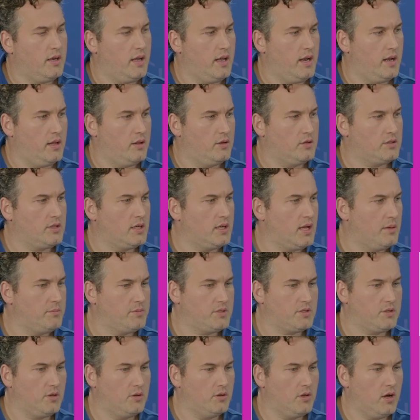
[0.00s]
And it looks like I'm
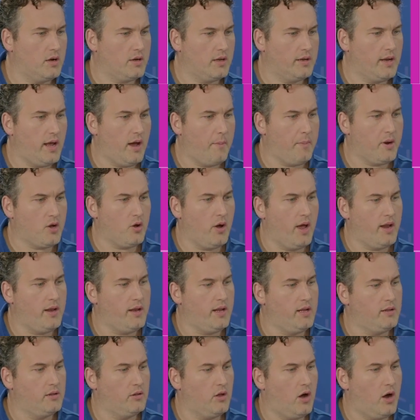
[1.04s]
still logged. Now I'm going to go ahead and
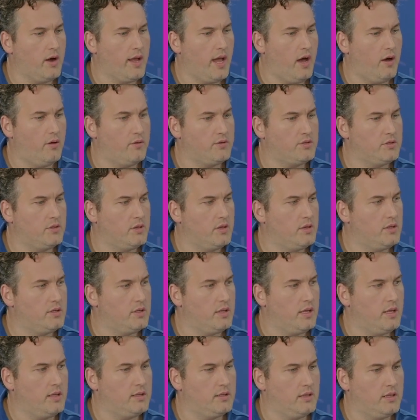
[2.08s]
hit log out,
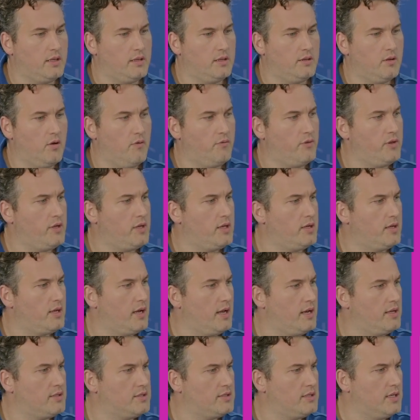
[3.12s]
and hopefully you can
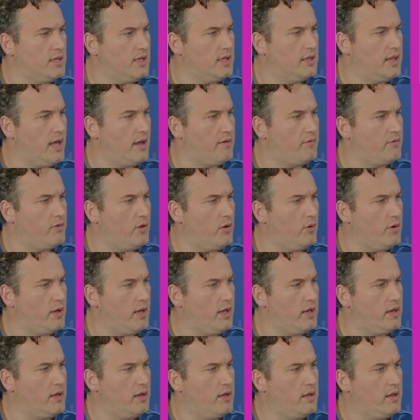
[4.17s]
kind of see that flow
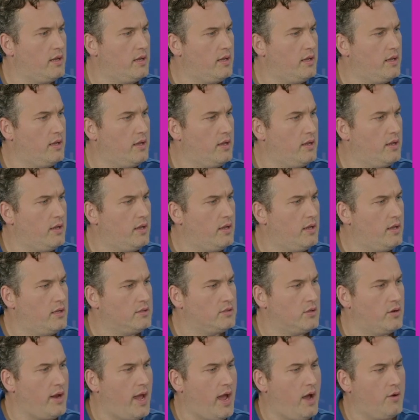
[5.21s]
again.
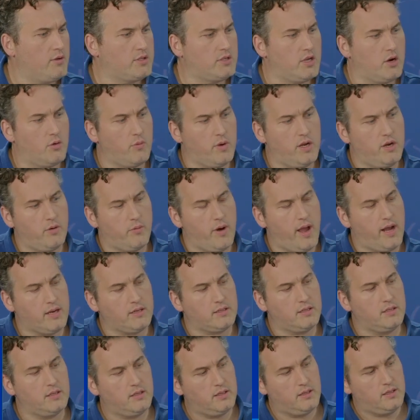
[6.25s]
So now it's going to
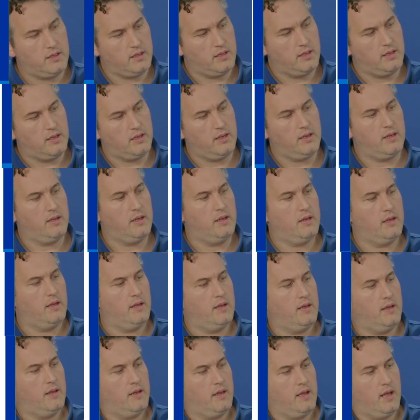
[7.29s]
redirect.
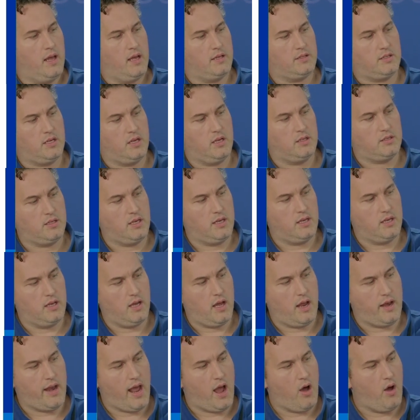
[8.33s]
And see
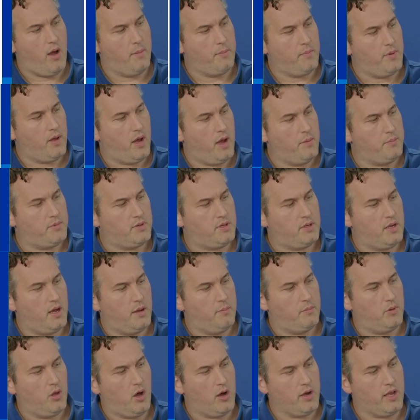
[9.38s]
now
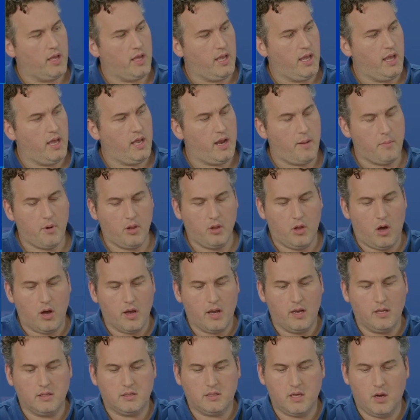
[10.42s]
I'm logging in. I'm going to log
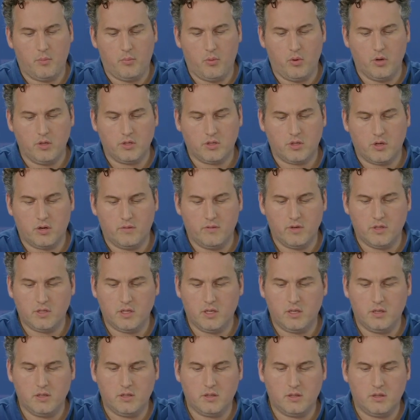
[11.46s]
into SailPoint
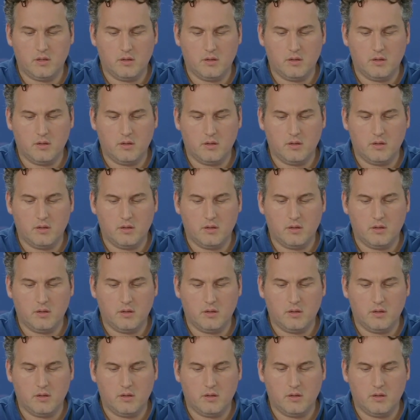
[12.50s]
Services.